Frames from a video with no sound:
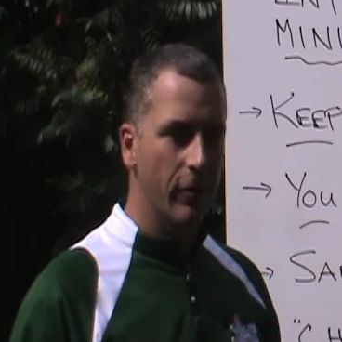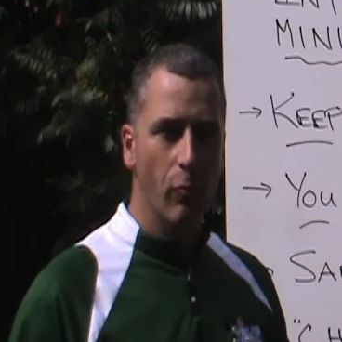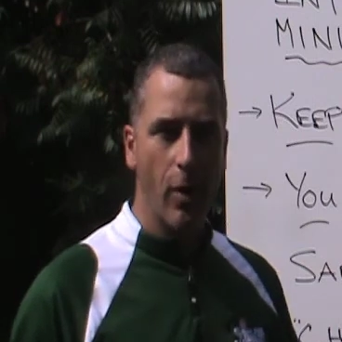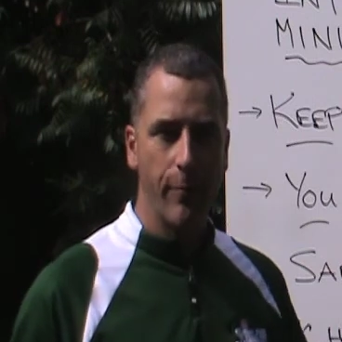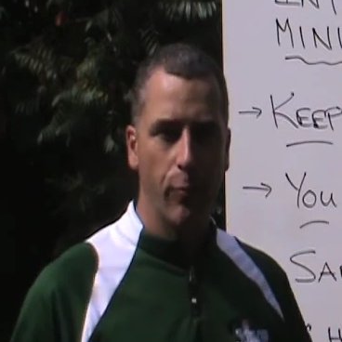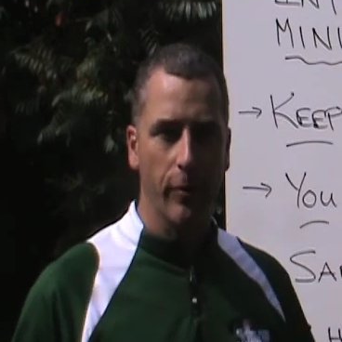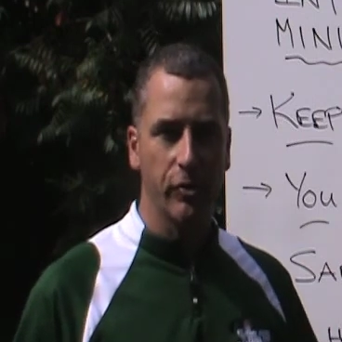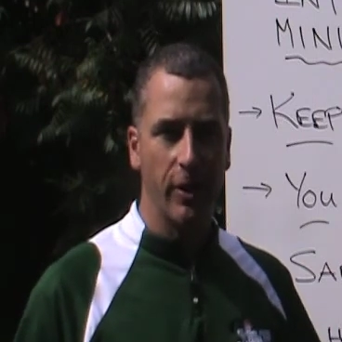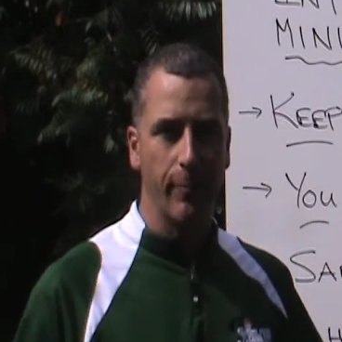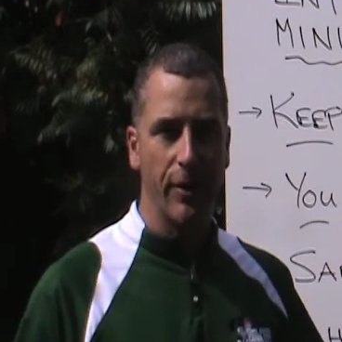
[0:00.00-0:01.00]
on the whiteboard
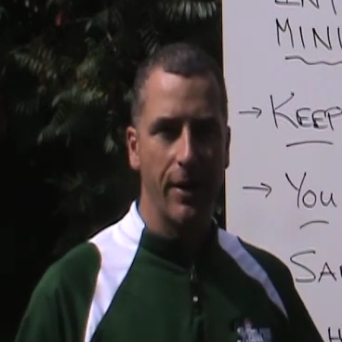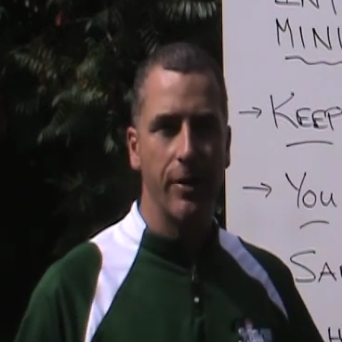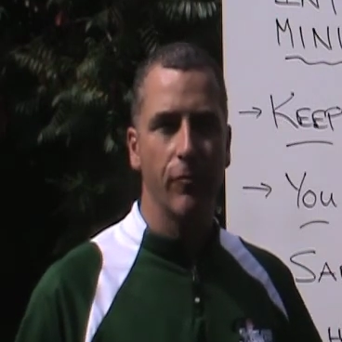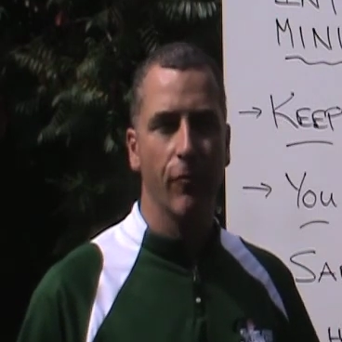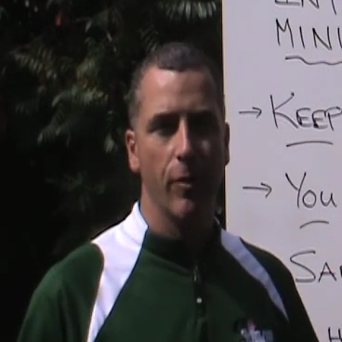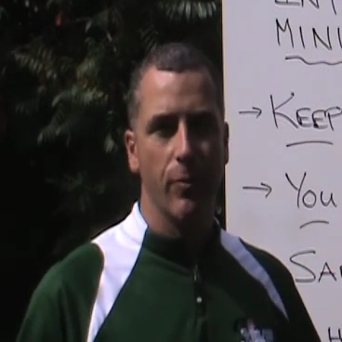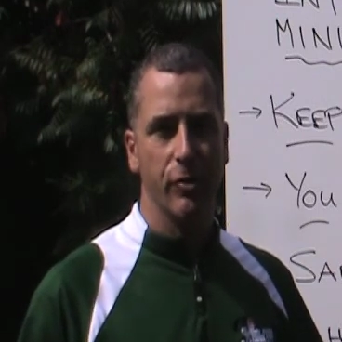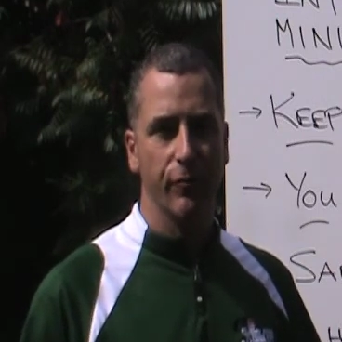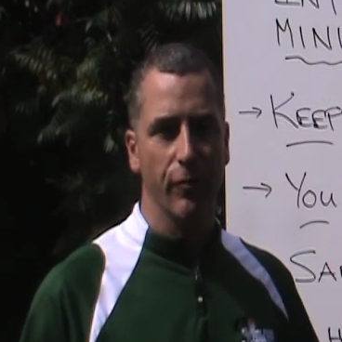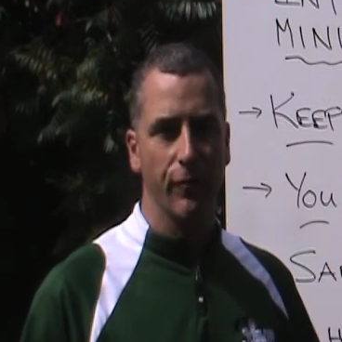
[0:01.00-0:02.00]
segment, thank you very
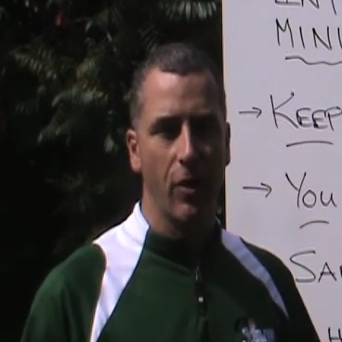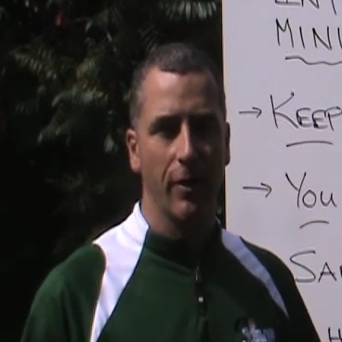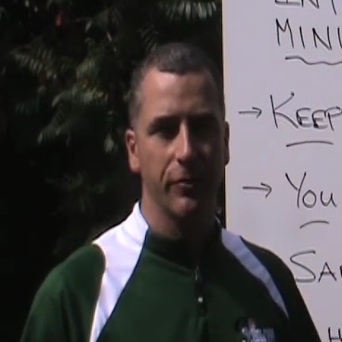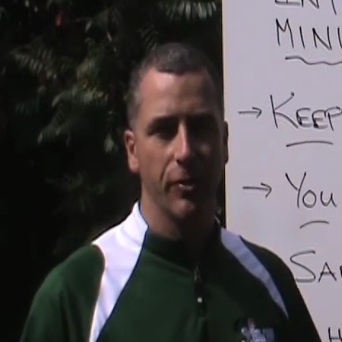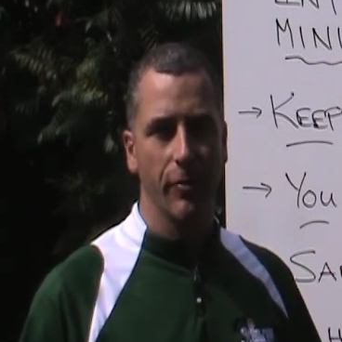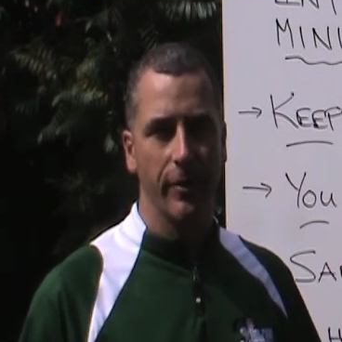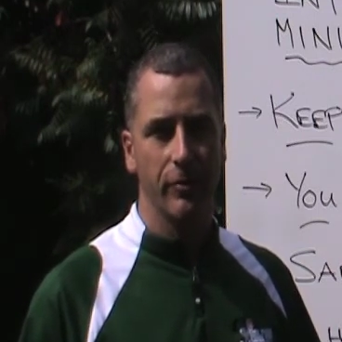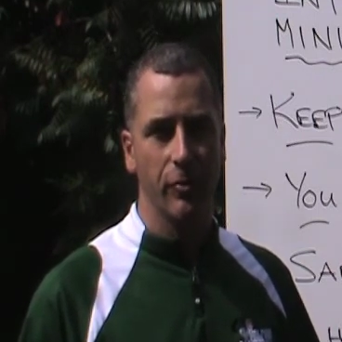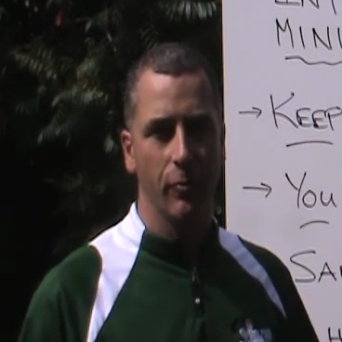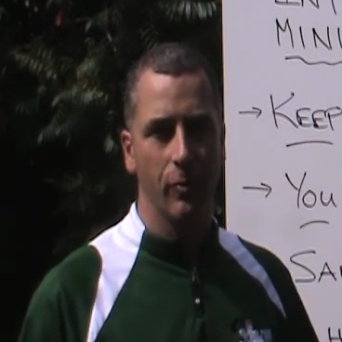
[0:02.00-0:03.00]
much for volunteering
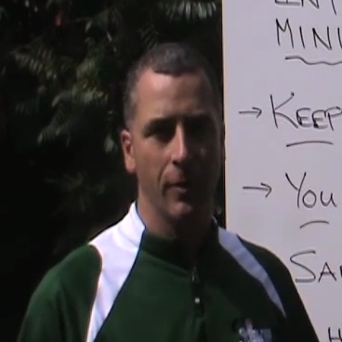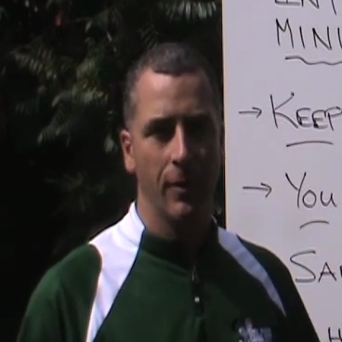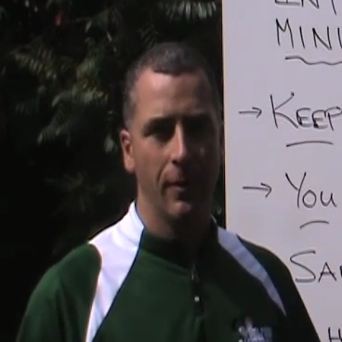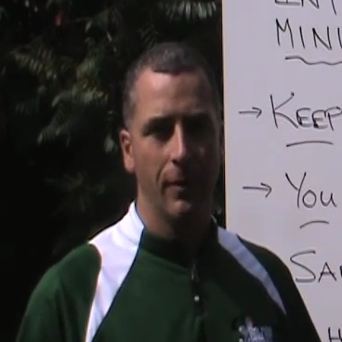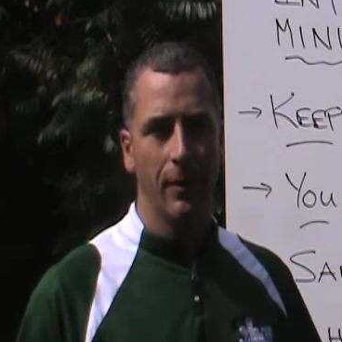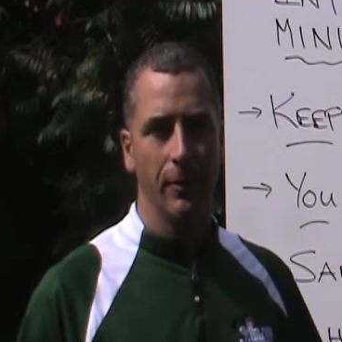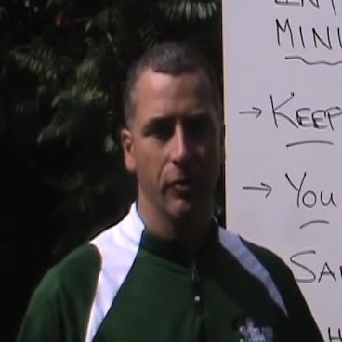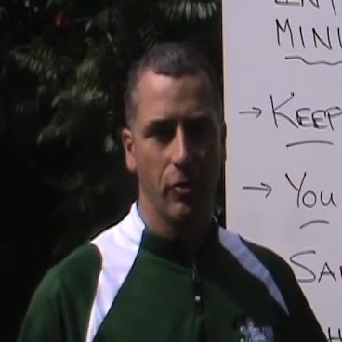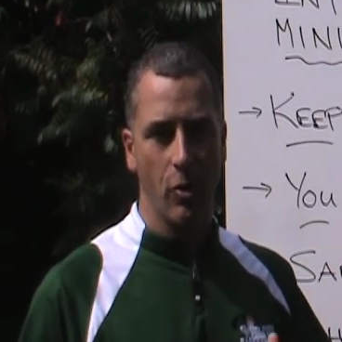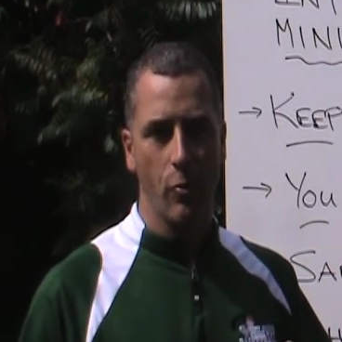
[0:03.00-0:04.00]
to
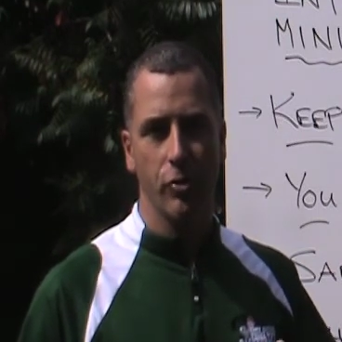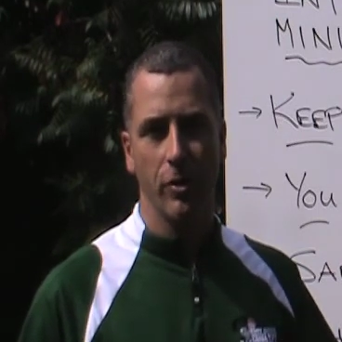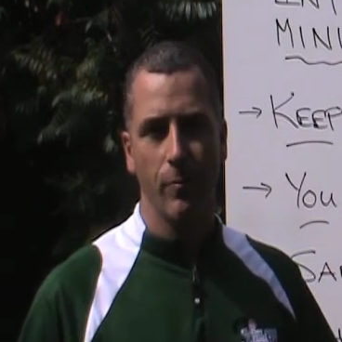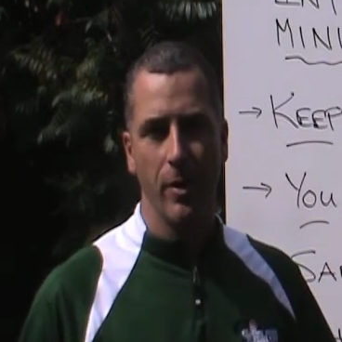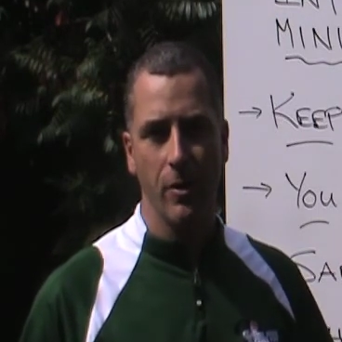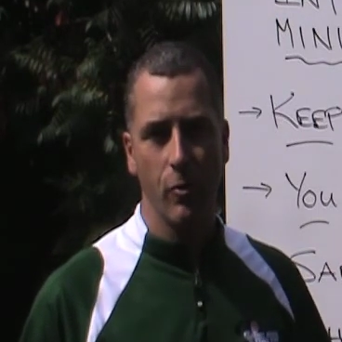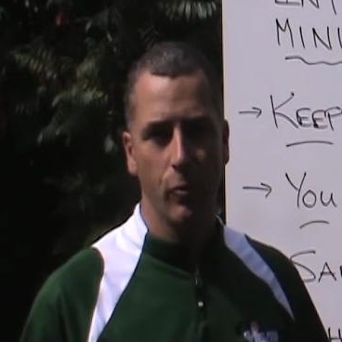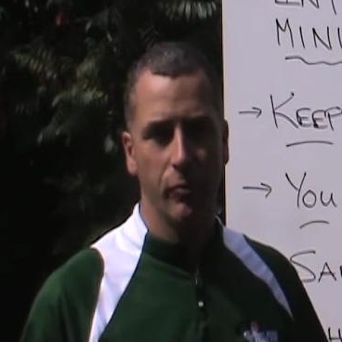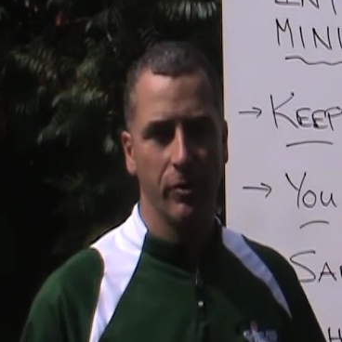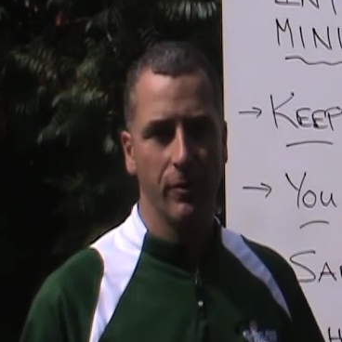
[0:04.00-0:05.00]
coach in the
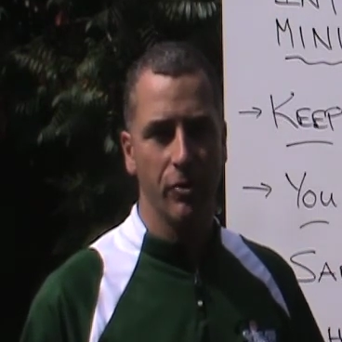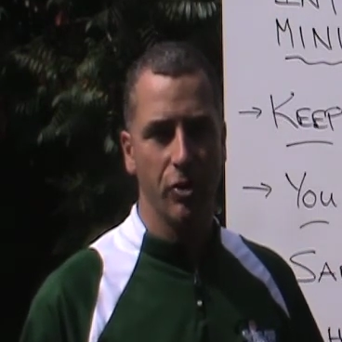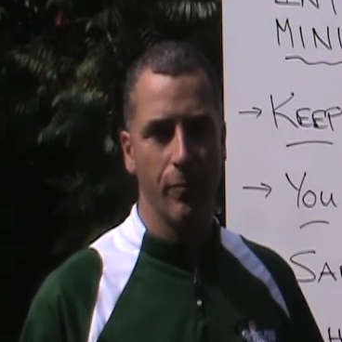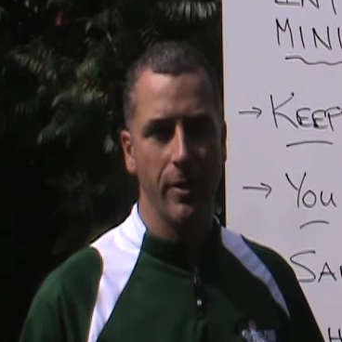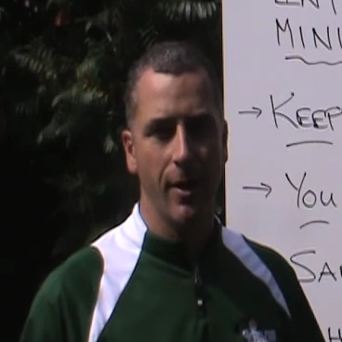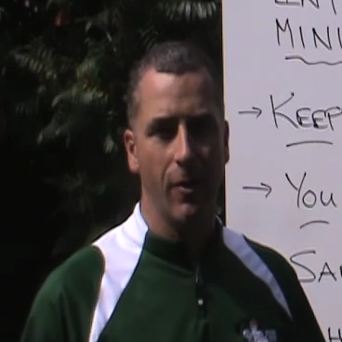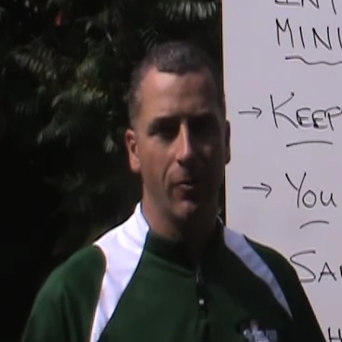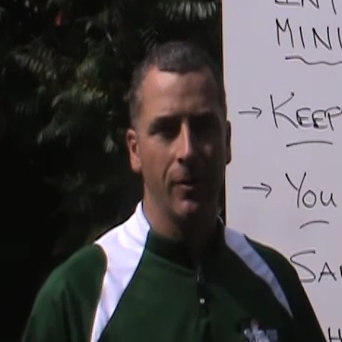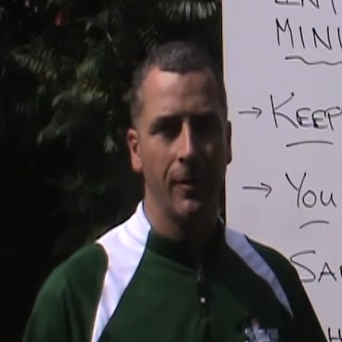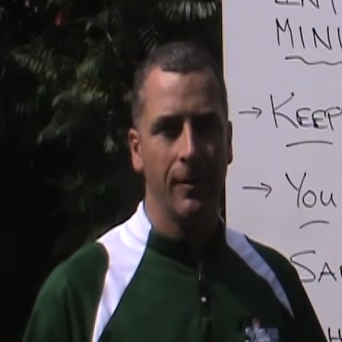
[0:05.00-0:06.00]
Minihoops and the GBL.